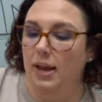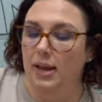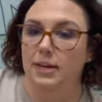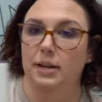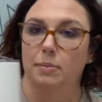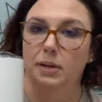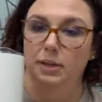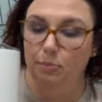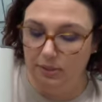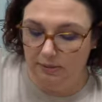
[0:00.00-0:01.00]
And I'm
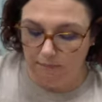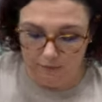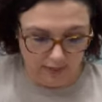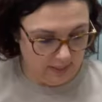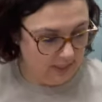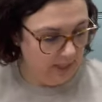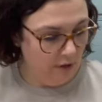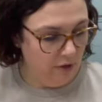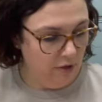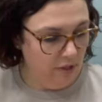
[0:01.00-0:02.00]
gonna put some fun
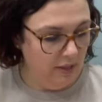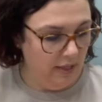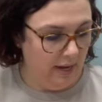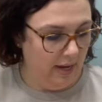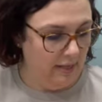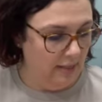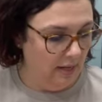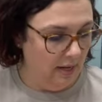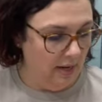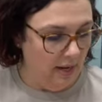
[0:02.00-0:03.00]
stickers that
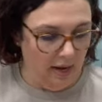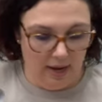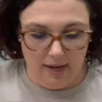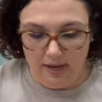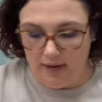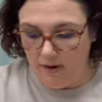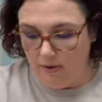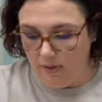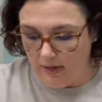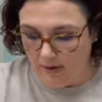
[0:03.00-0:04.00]
I got
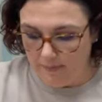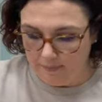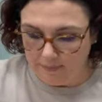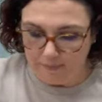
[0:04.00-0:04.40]
on there.